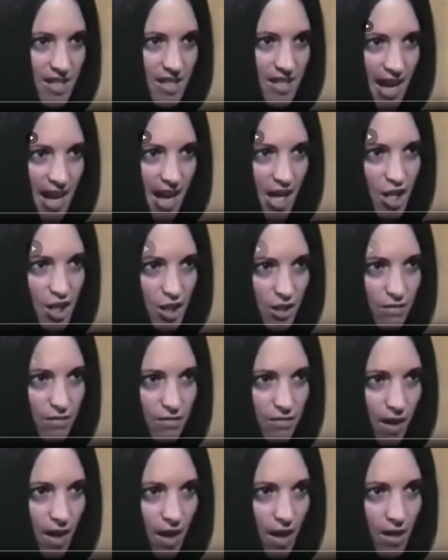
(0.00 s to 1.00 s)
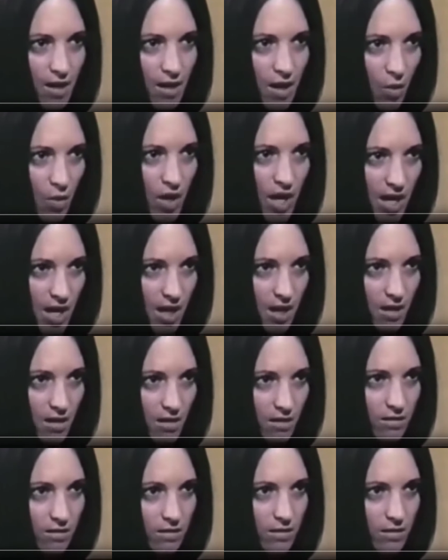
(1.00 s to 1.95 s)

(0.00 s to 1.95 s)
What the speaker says: Stash of cocaine.